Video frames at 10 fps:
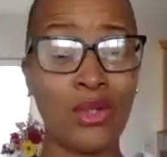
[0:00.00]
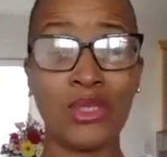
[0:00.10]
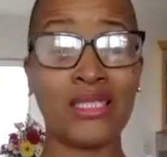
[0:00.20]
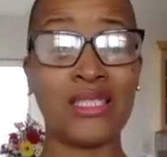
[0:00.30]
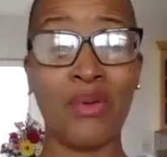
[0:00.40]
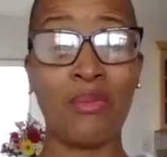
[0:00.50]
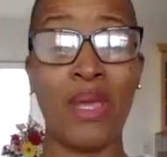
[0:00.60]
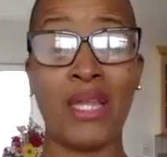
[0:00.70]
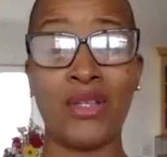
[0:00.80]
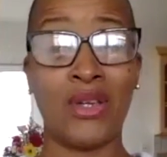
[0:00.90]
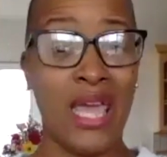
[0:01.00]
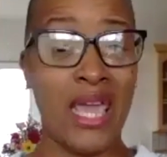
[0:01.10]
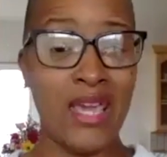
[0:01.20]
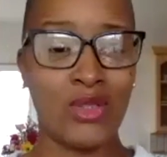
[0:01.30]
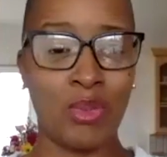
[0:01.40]
doesn't even matter your
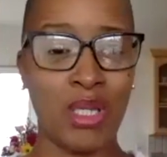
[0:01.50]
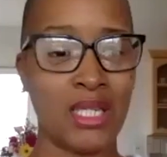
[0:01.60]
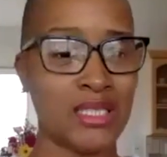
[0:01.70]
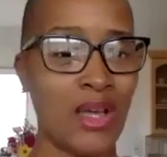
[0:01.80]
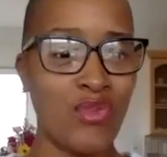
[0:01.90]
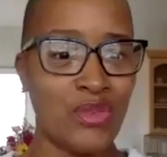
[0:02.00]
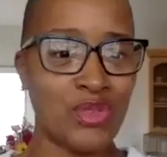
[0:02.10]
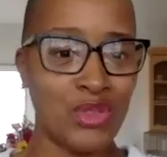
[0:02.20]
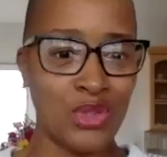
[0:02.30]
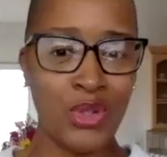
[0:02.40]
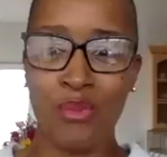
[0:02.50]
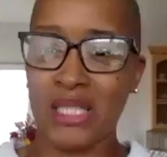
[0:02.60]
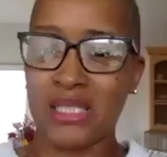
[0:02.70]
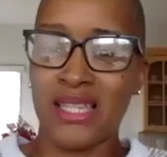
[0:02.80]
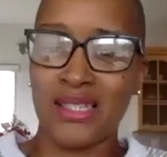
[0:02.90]
age, because I'm 52, my
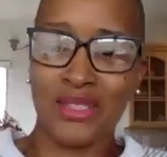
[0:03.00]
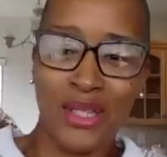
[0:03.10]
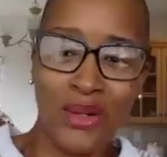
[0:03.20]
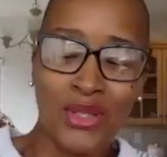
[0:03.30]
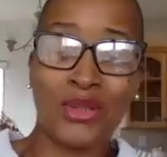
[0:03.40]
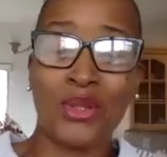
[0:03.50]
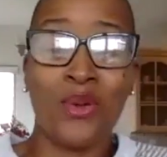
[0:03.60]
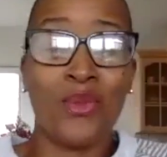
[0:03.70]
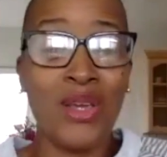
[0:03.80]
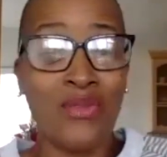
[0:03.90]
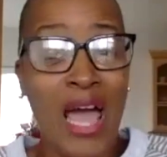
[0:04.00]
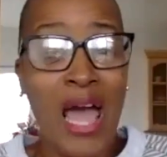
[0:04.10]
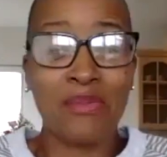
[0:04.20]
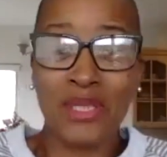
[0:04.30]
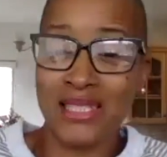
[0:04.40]
son is 32, and we
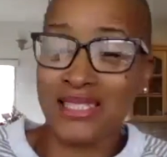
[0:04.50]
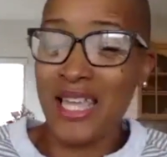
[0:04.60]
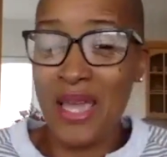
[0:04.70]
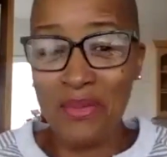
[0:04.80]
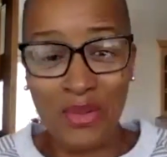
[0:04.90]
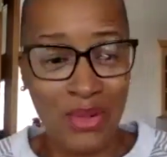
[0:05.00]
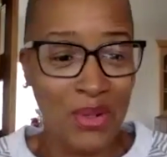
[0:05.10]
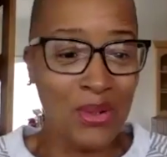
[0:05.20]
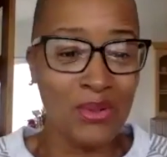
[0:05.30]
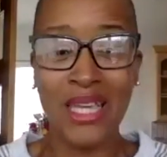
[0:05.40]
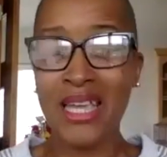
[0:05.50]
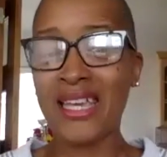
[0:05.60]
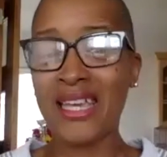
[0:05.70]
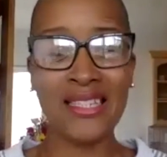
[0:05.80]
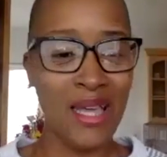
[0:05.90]
vibe to the same grooves.
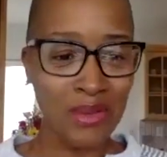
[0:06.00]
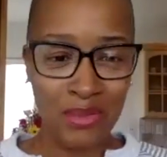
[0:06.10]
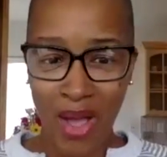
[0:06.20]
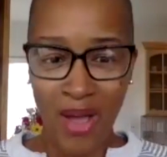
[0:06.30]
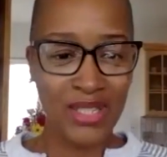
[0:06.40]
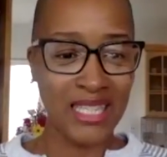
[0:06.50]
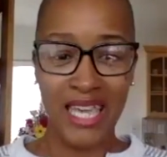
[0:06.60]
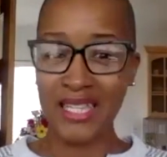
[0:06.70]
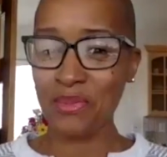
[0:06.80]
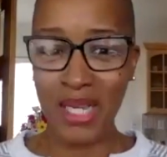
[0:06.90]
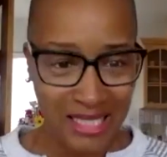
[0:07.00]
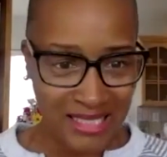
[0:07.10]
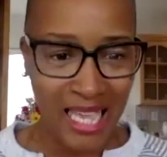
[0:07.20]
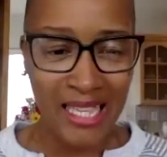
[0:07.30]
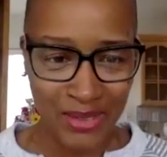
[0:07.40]
He loves Marvin Gaye as much as
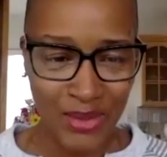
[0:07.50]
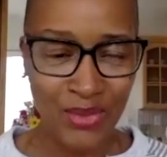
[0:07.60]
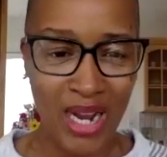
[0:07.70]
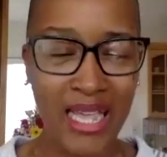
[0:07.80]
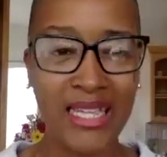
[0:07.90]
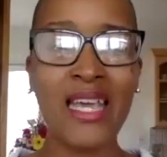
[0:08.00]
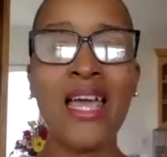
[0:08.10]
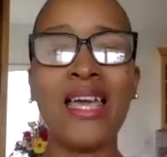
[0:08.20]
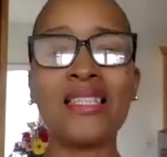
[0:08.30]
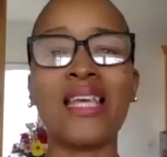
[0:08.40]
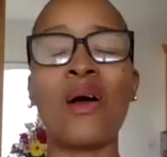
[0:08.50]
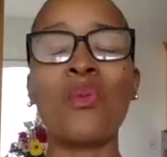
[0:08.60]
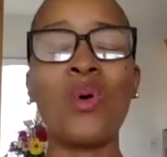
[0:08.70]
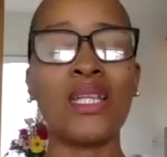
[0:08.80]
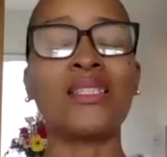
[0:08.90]
I do, right? And so I
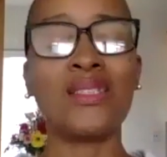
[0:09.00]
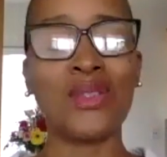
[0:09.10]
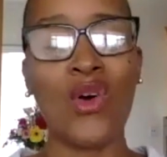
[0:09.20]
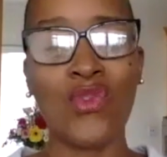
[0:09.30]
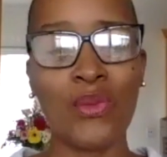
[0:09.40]
wanted to know from